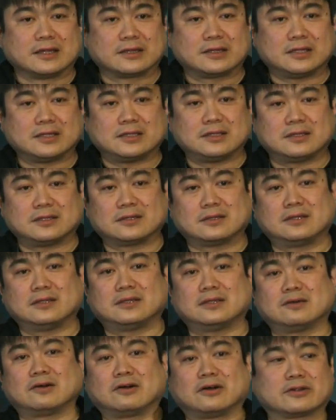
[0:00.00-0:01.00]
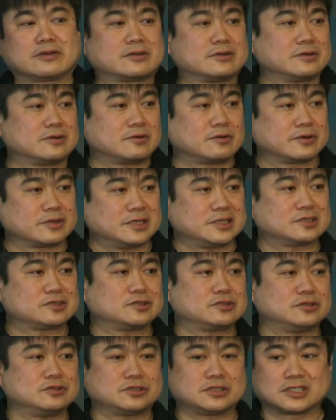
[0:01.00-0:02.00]
the, the author or the
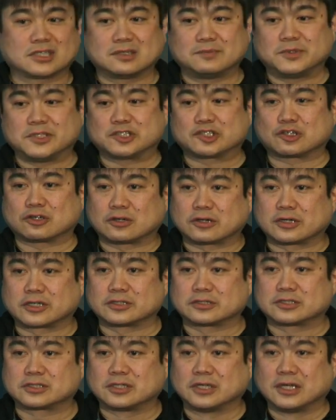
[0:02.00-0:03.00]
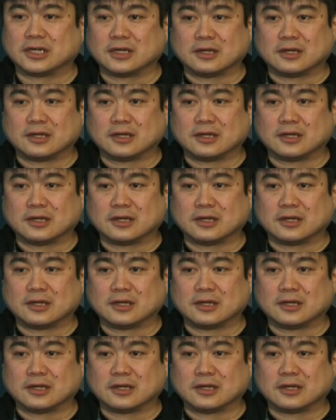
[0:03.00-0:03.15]
institution can be charged